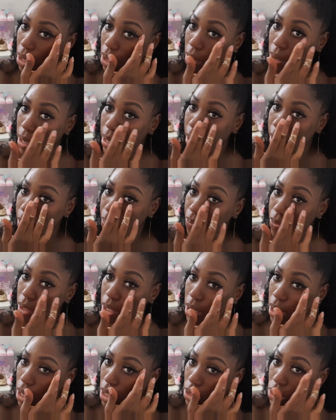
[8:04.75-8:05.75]
All right,
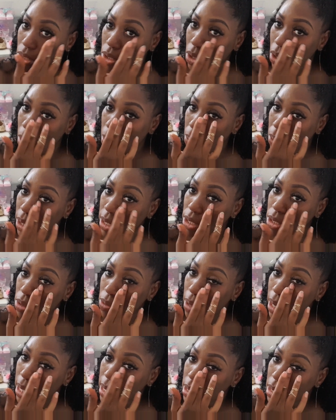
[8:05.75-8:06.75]
so
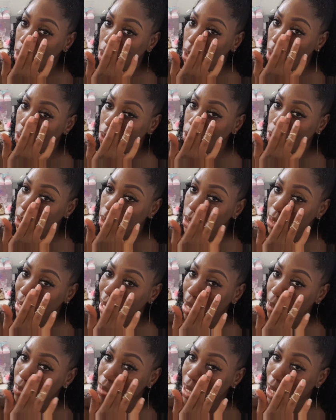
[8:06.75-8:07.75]
moisturizer, or you can
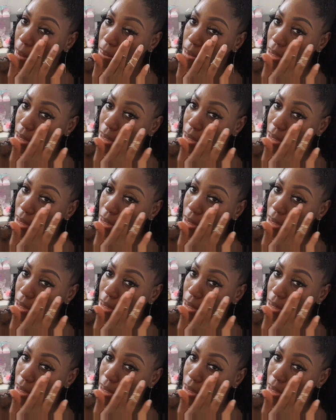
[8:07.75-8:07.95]
tap.